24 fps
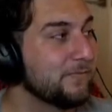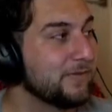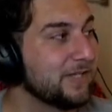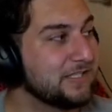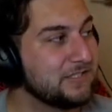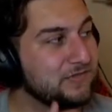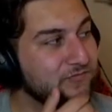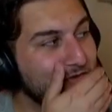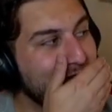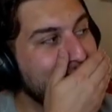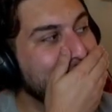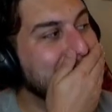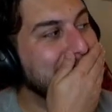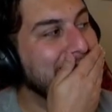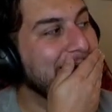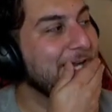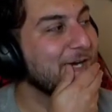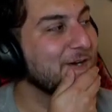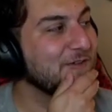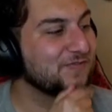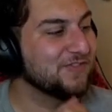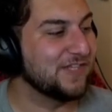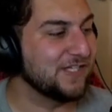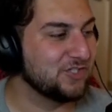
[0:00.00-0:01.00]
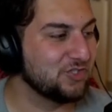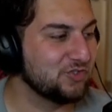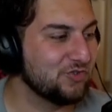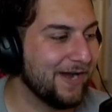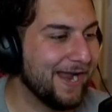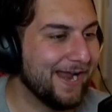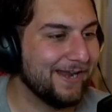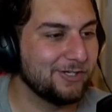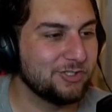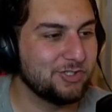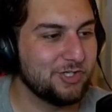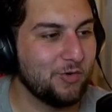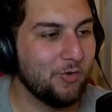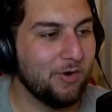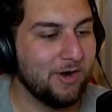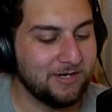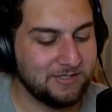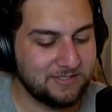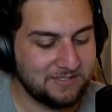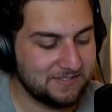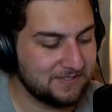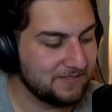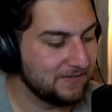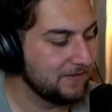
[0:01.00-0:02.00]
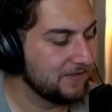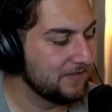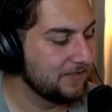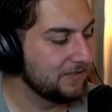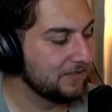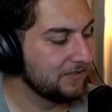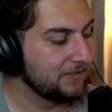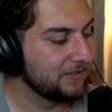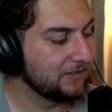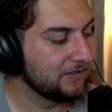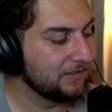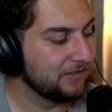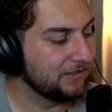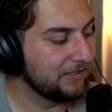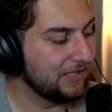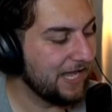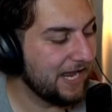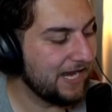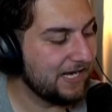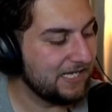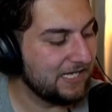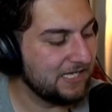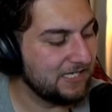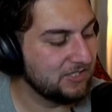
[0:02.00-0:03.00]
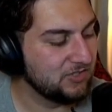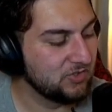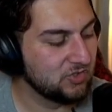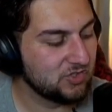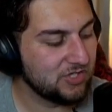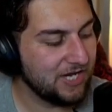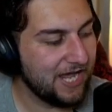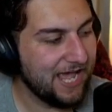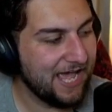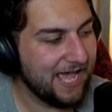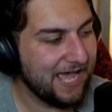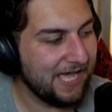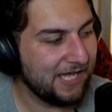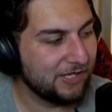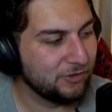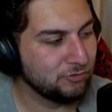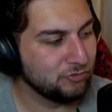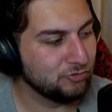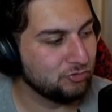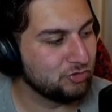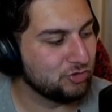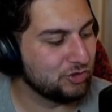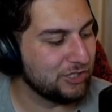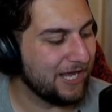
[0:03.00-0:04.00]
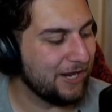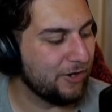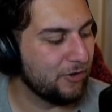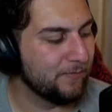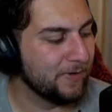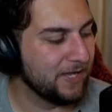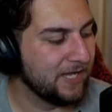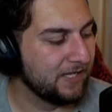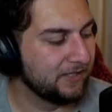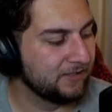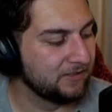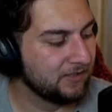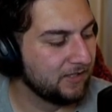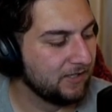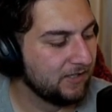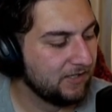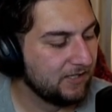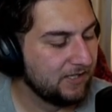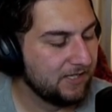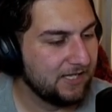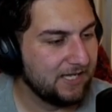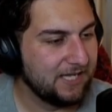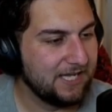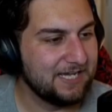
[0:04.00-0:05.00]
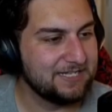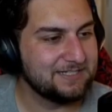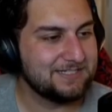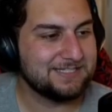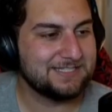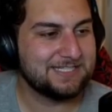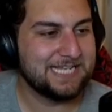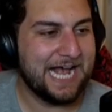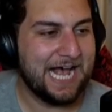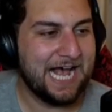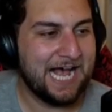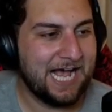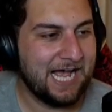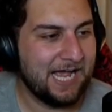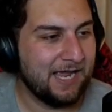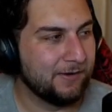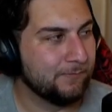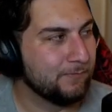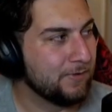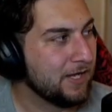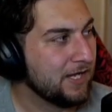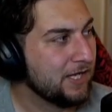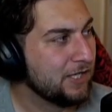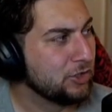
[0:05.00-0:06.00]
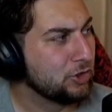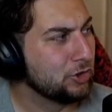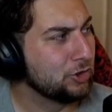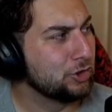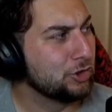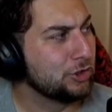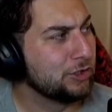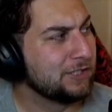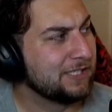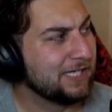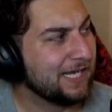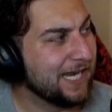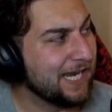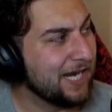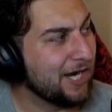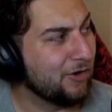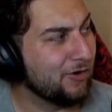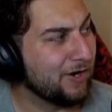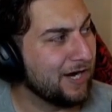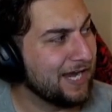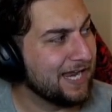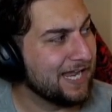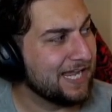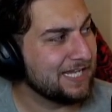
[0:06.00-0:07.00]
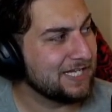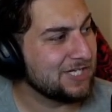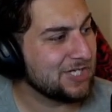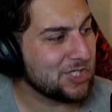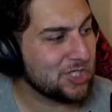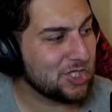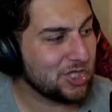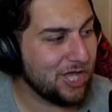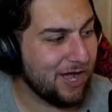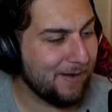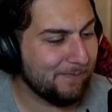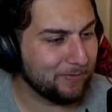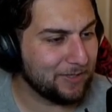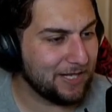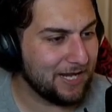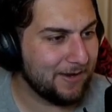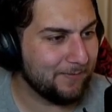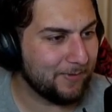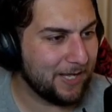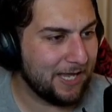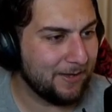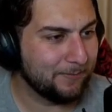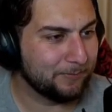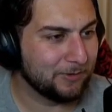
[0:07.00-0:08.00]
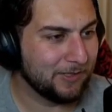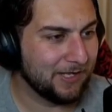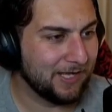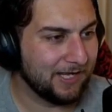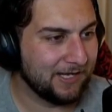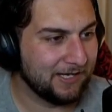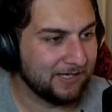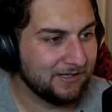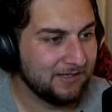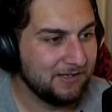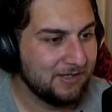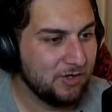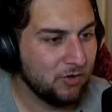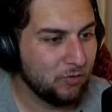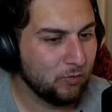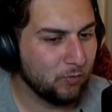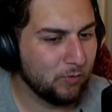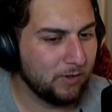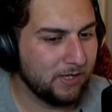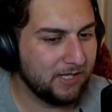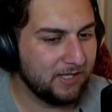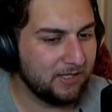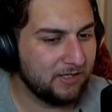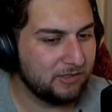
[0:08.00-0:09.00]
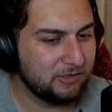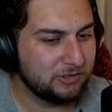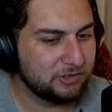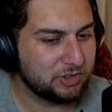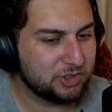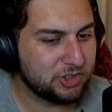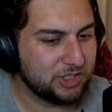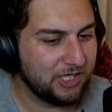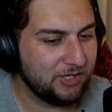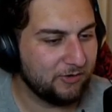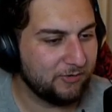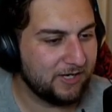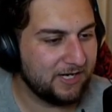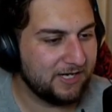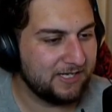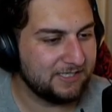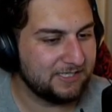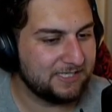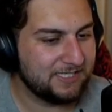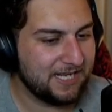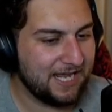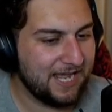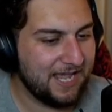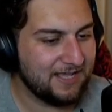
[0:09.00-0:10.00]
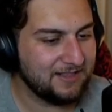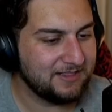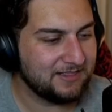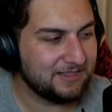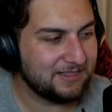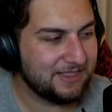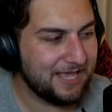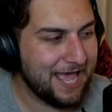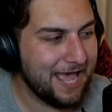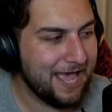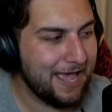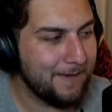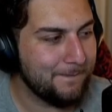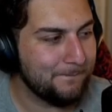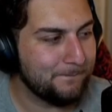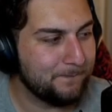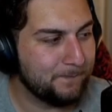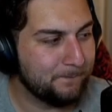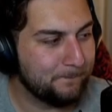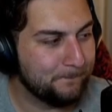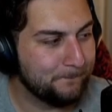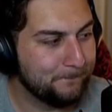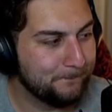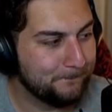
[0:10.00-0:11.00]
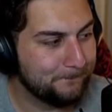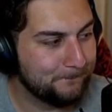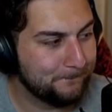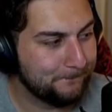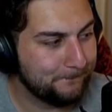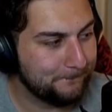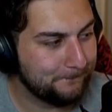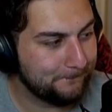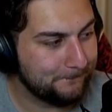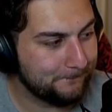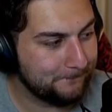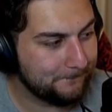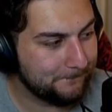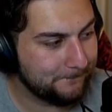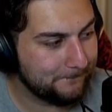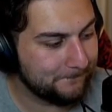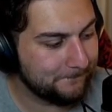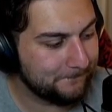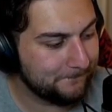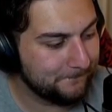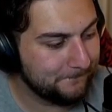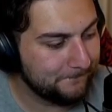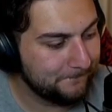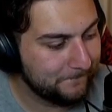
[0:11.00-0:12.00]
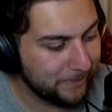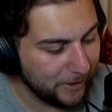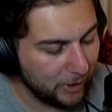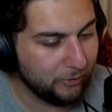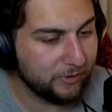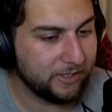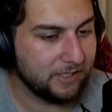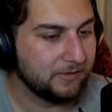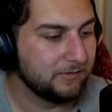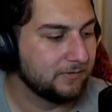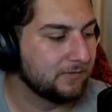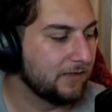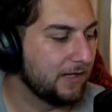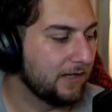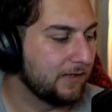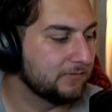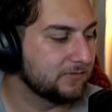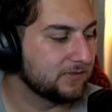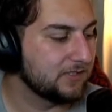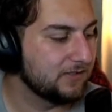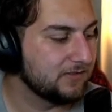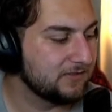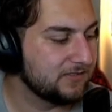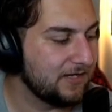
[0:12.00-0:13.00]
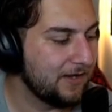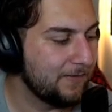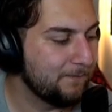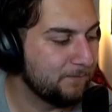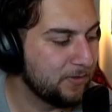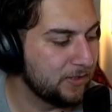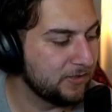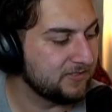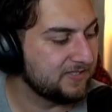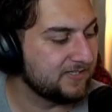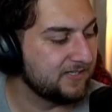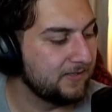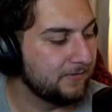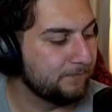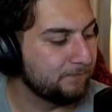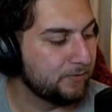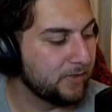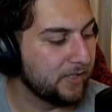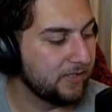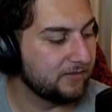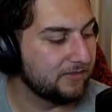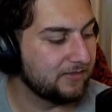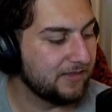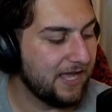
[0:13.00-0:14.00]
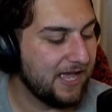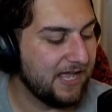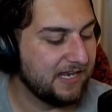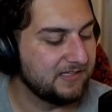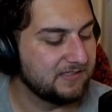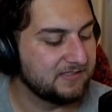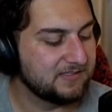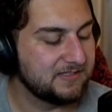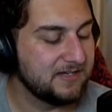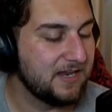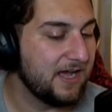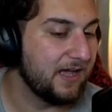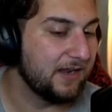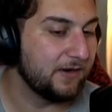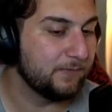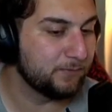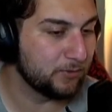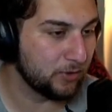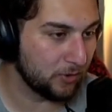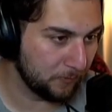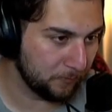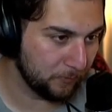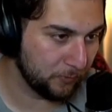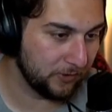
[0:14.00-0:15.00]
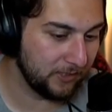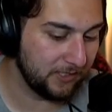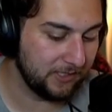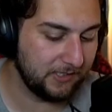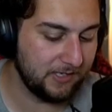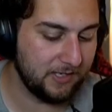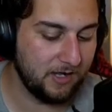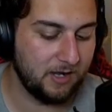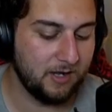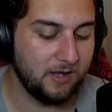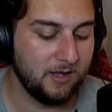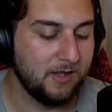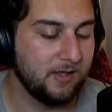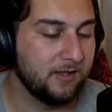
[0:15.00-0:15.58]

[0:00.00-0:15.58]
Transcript: Let's find out if this strategy works. Ladies and gentlemen, it's time. Here is the play by play. Will Jiren get that I was going to say pussy, but that is not appropriate uh,